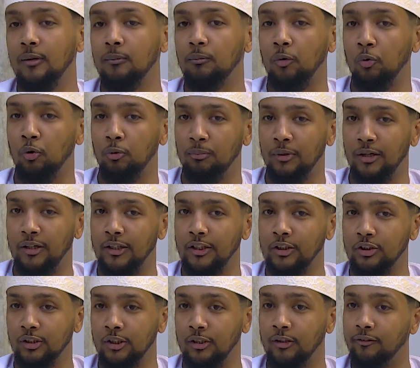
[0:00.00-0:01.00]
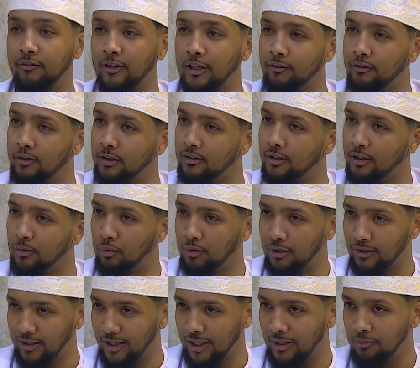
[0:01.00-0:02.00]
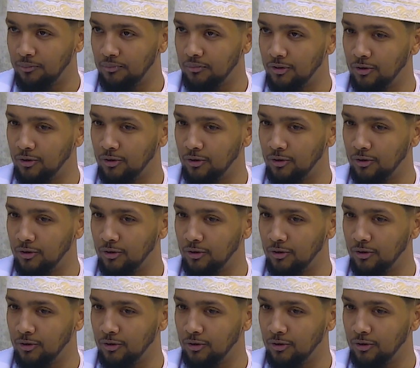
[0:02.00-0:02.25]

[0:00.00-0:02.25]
But what Barghash did, the first thing he did when he came,